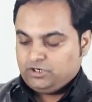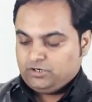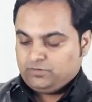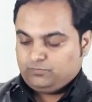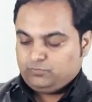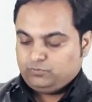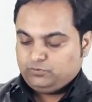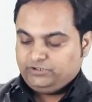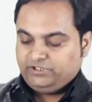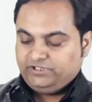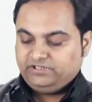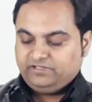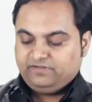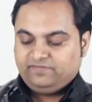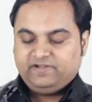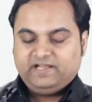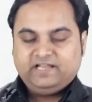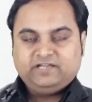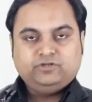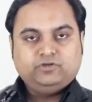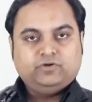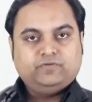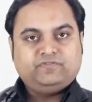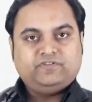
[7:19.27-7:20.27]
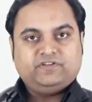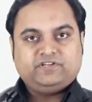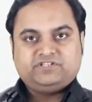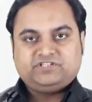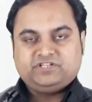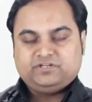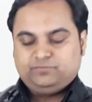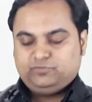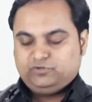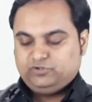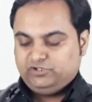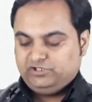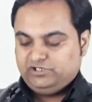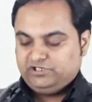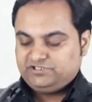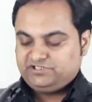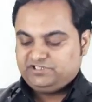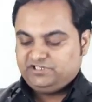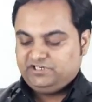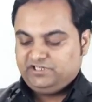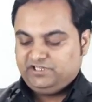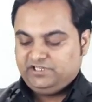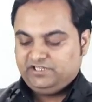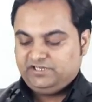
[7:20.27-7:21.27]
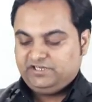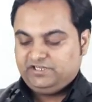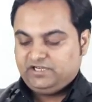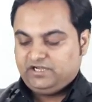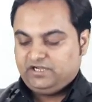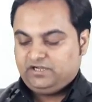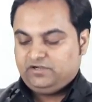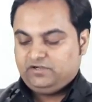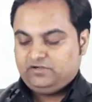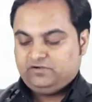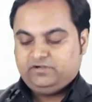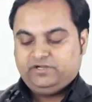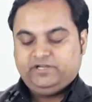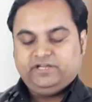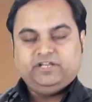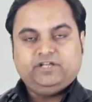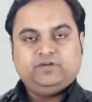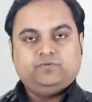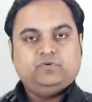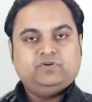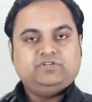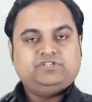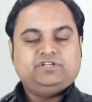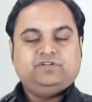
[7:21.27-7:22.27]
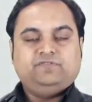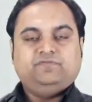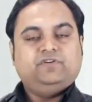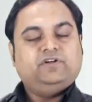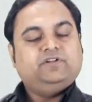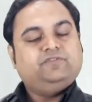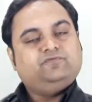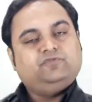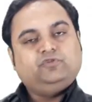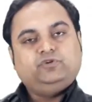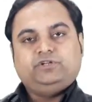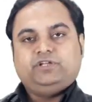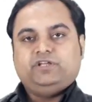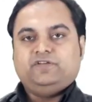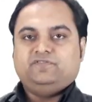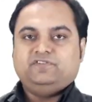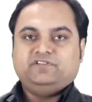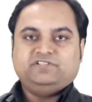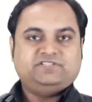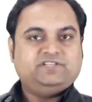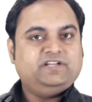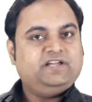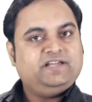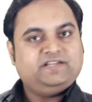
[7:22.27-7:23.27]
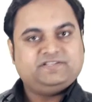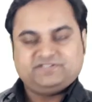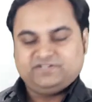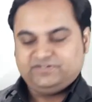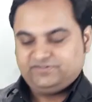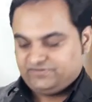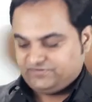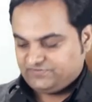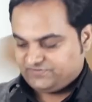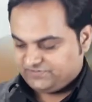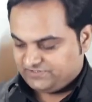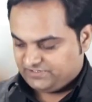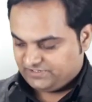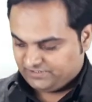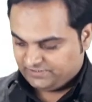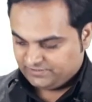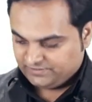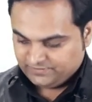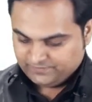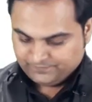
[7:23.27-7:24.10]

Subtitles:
Putting the value of section modulus and area in equation 1 would give us the eccentricity.